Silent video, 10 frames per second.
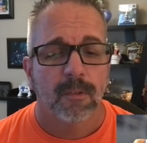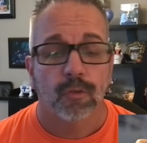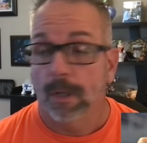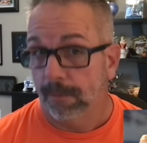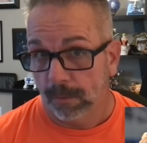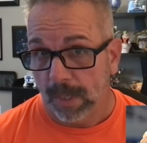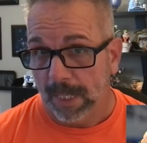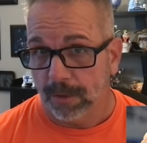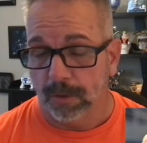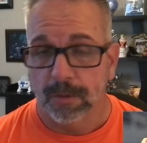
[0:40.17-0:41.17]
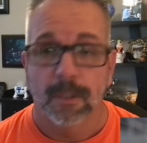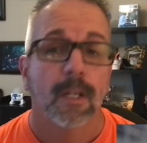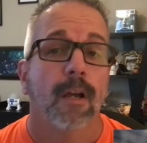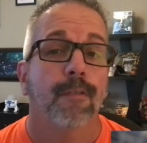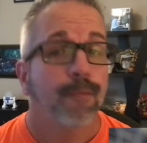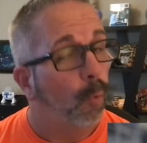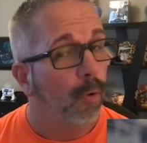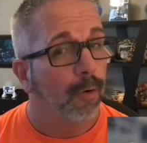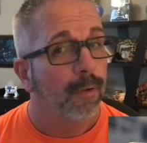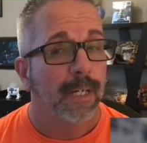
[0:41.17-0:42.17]
Trevor Rogers.
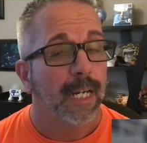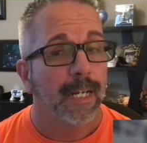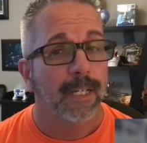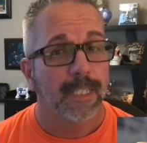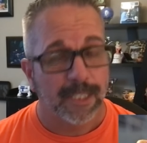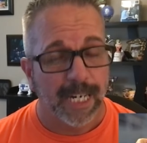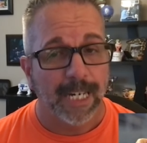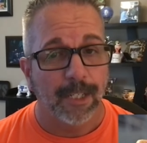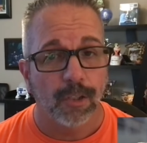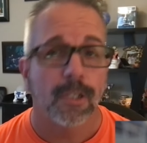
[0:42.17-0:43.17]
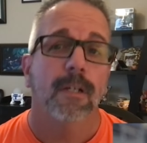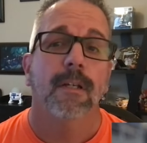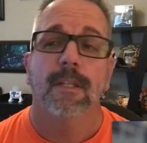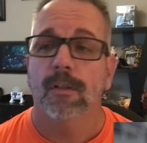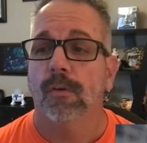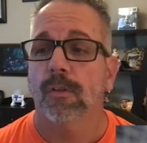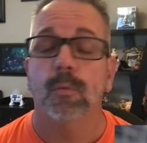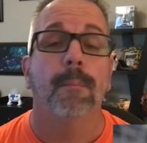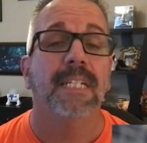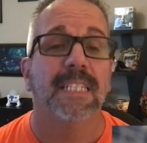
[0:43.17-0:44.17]
For, in exchange, the Orioles
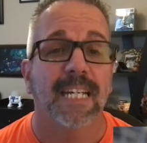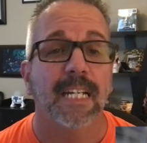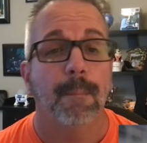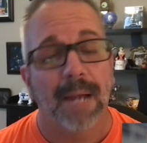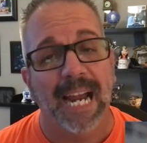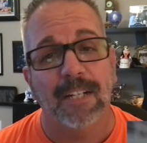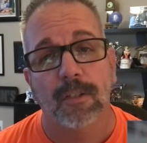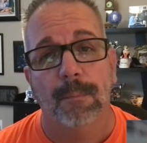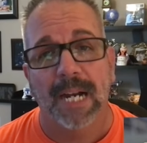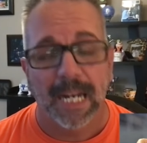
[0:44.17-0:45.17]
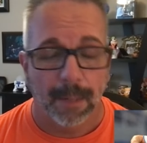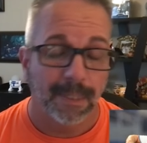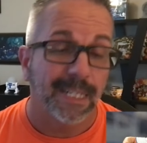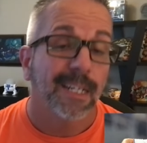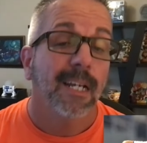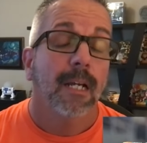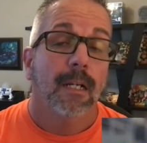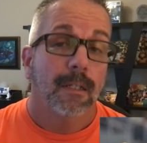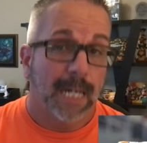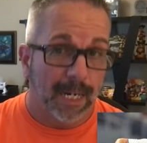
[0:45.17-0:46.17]
will be sending back to Miami
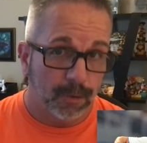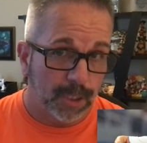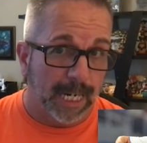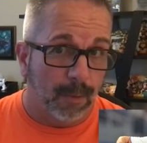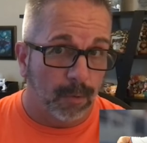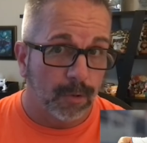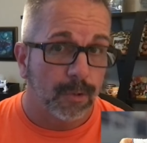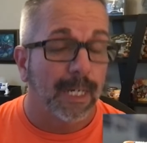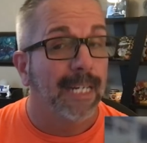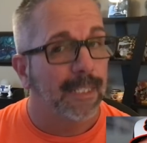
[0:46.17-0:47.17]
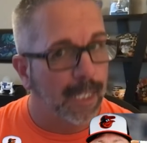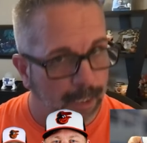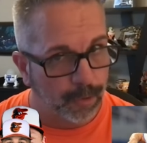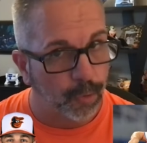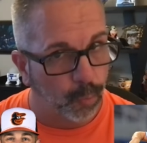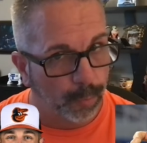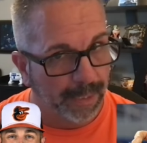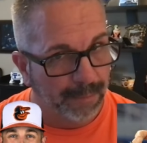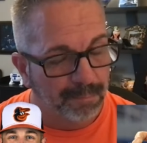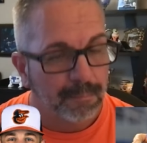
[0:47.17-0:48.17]
Kyle Stowers and Connor
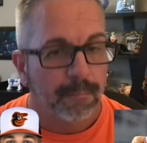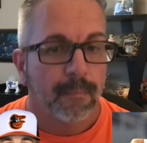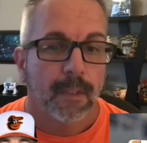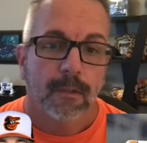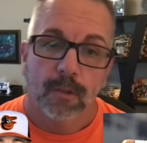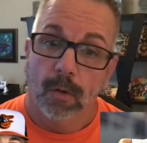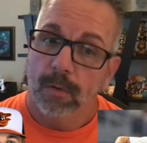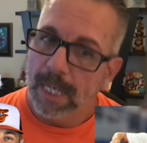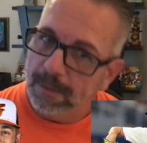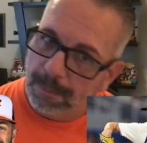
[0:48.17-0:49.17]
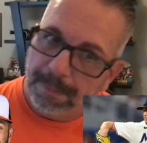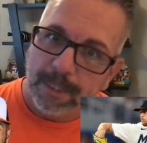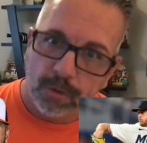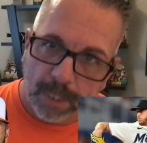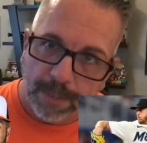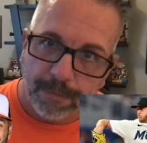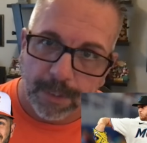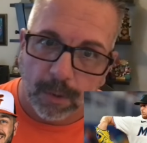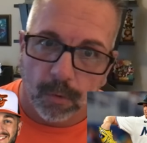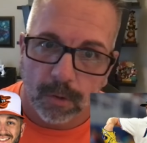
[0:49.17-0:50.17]
Norby. So kind of a big trade for
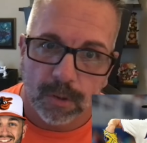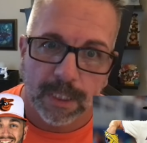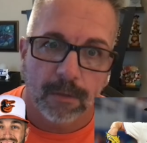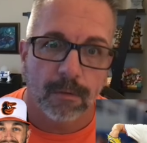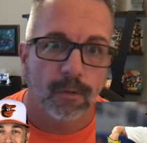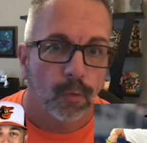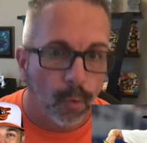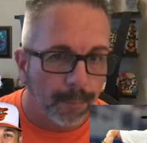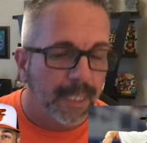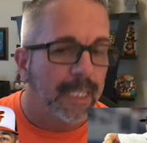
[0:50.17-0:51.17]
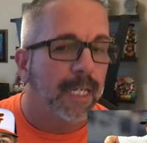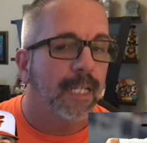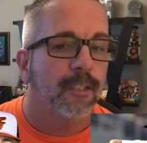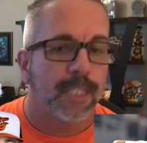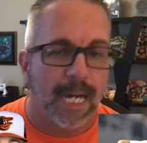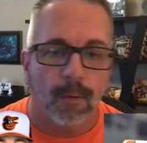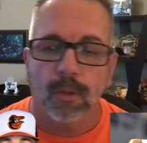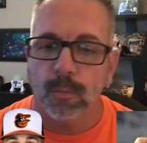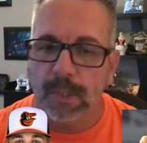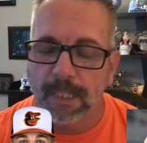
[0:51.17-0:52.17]
the Orioles here. Norby and
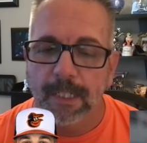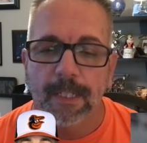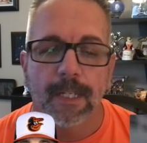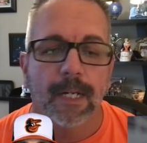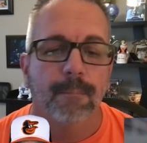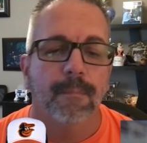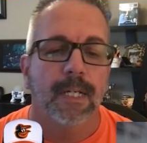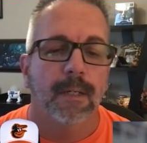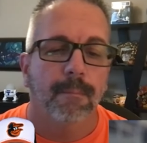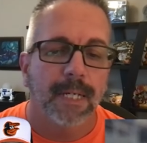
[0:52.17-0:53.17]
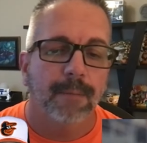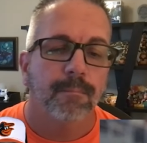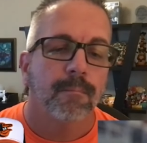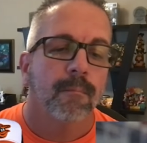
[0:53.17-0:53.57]
Stowers, we'll get into them in a minute.